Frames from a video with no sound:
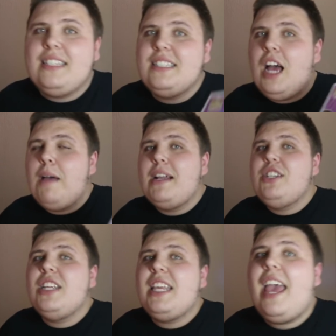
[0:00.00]
This I
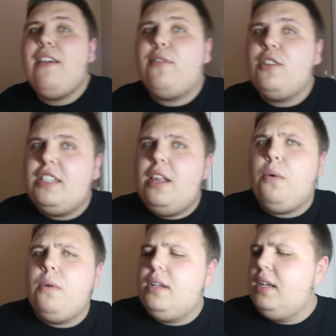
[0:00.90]
managed to get for a
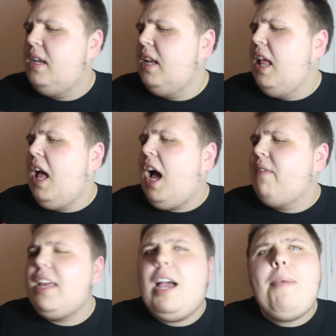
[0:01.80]
steal. I
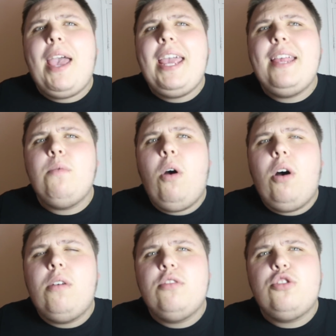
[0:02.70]
think I paid,
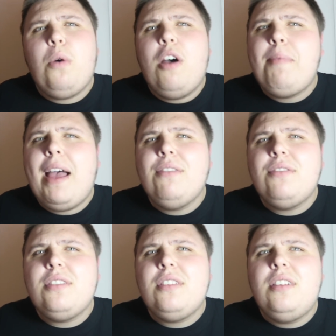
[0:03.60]
what,
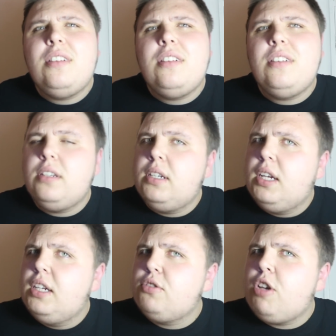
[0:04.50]
£12?
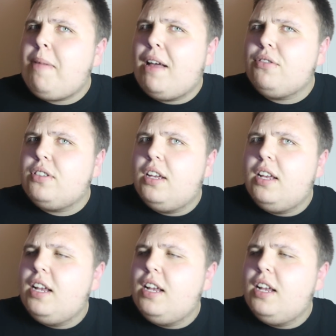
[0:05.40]
£12